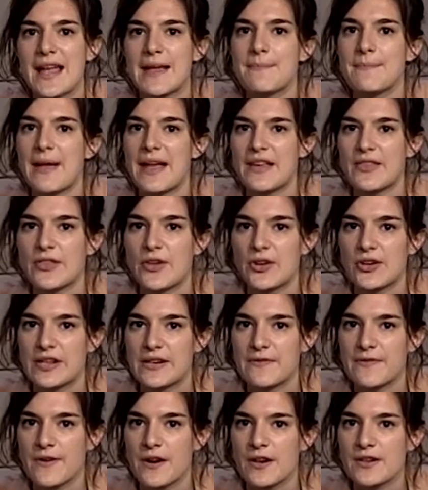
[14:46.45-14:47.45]
May
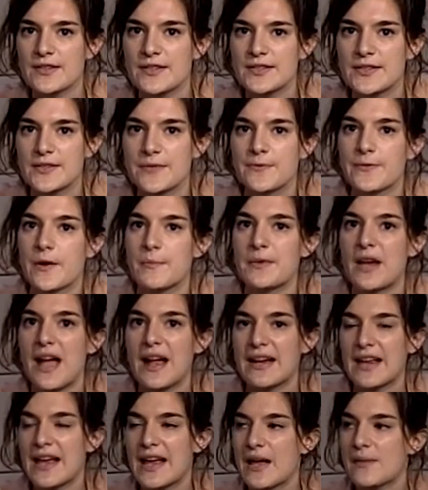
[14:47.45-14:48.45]
31st from
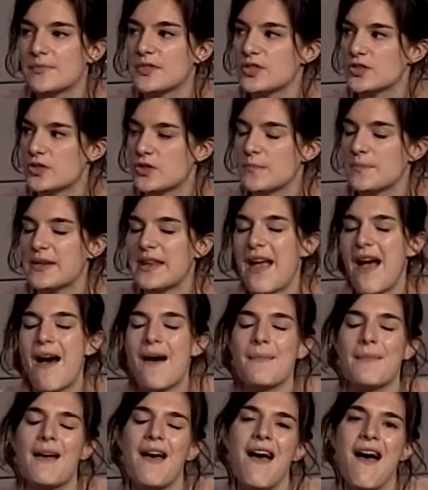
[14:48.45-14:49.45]
9 a.m. to 2
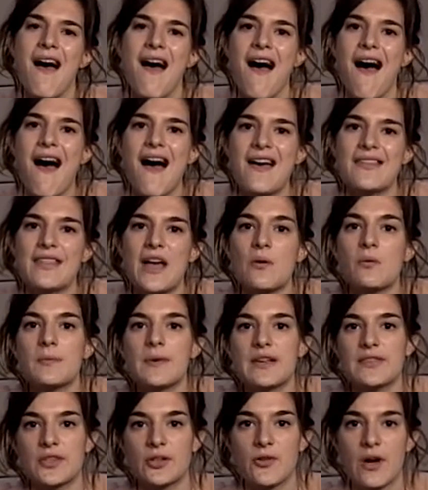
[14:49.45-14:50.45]
p.m., and that will
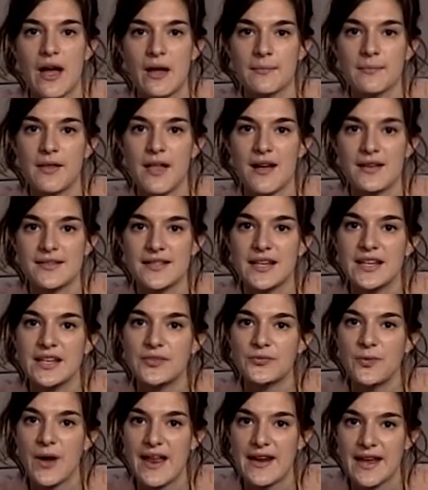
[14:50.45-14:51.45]
be at the Crowne Plaza
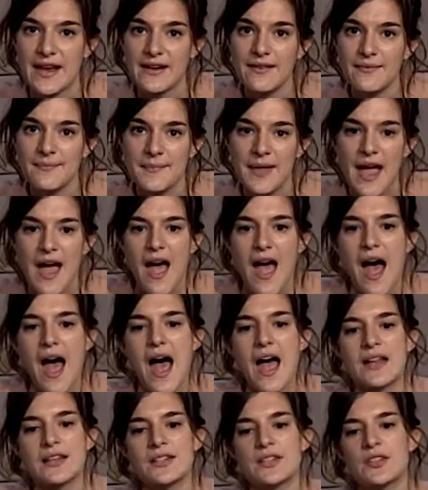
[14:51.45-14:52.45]
in Reading.
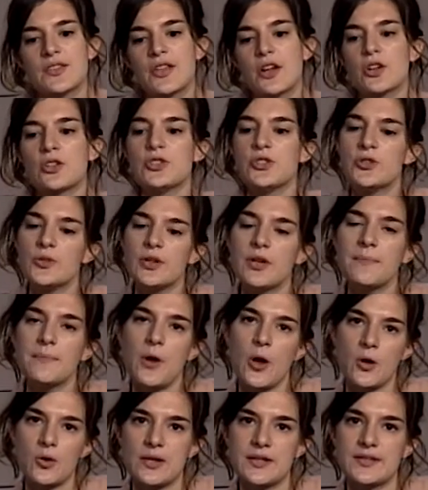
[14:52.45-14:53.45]
And there are two
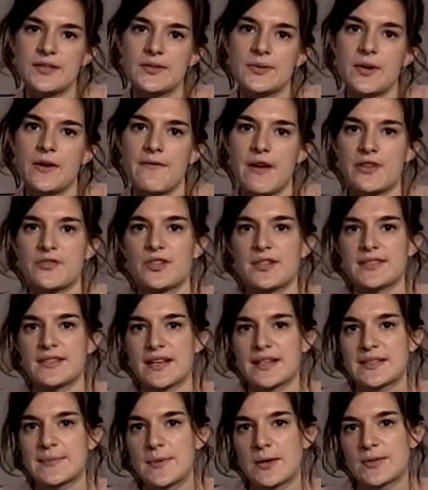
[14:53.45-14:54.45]
components to our Veterans
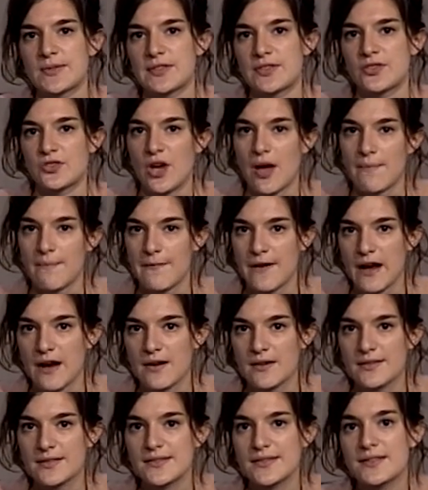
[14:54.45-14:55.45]
Expos and job
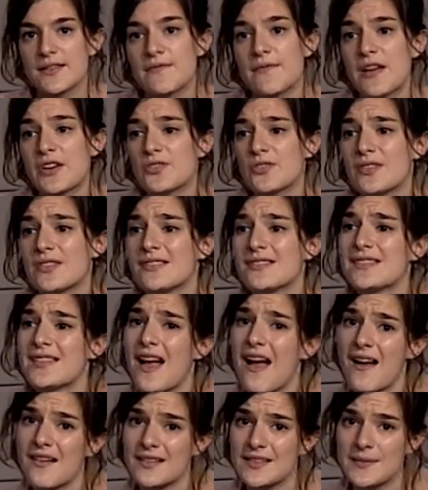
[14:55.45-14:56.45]
fairs. The Veterans
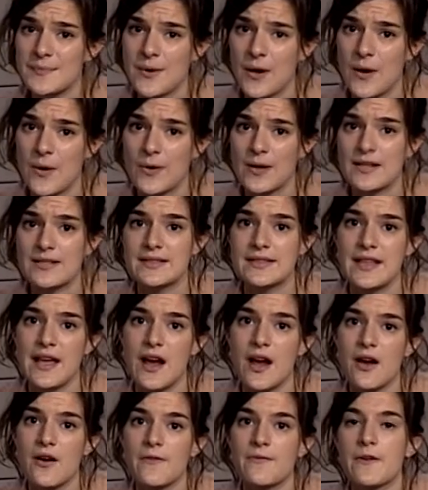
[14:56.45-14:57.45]
Expo is
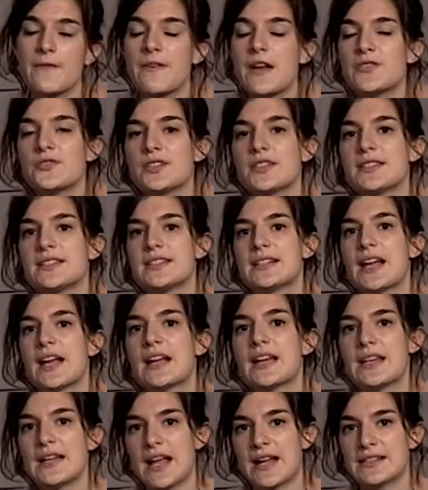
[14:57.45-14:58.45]
there for veterans to
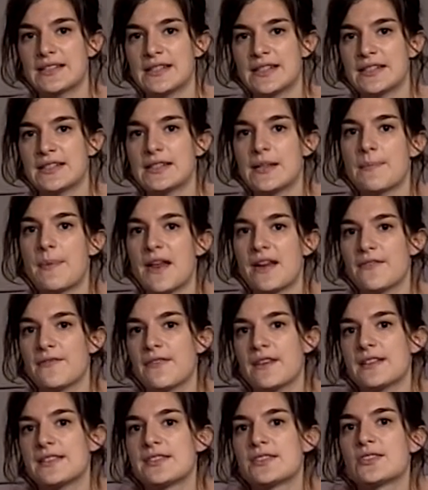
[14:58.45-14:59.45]
get connected to
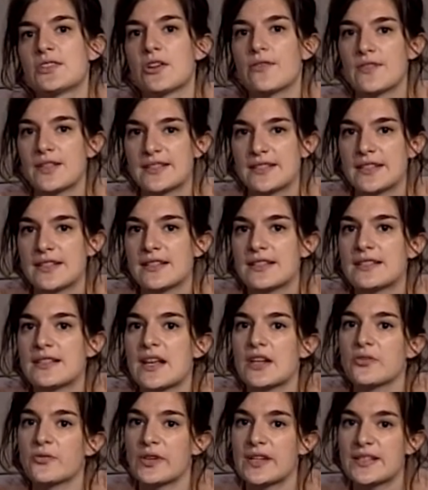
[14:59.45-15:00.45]
benefits, services,
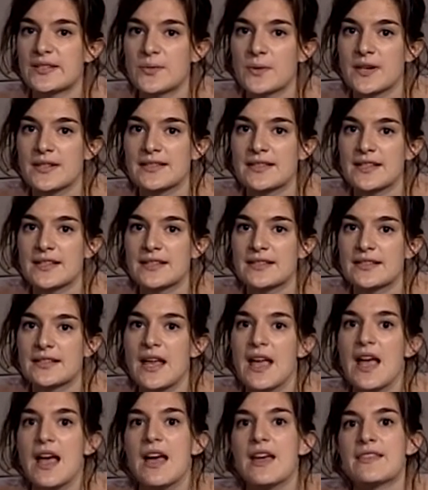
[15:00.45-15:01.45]
and resources
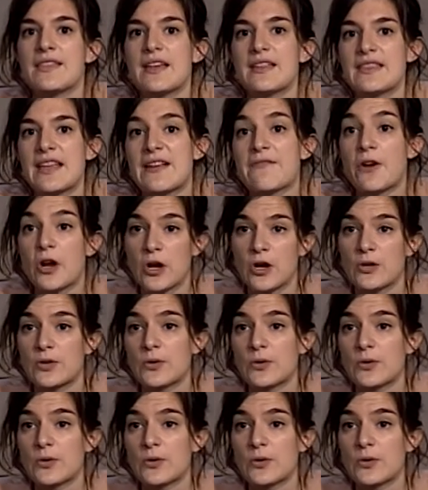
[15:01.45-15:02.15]
that they've earned